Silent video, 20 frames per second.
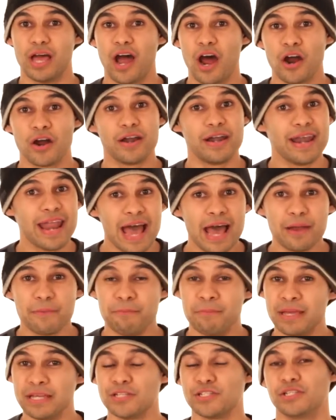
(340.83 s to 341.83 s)
are not
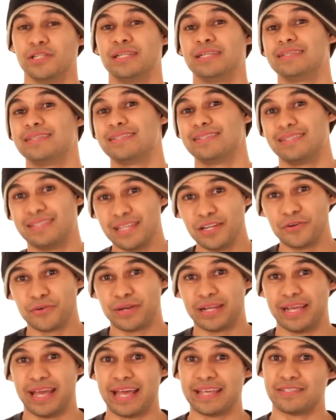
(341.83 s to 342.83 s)
mentioning
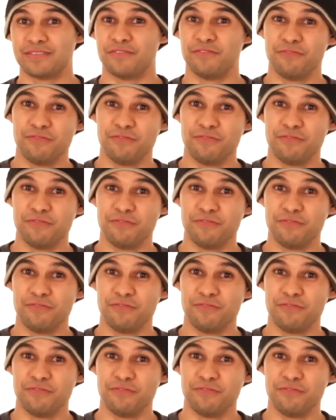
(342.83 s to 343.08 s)
Siri as a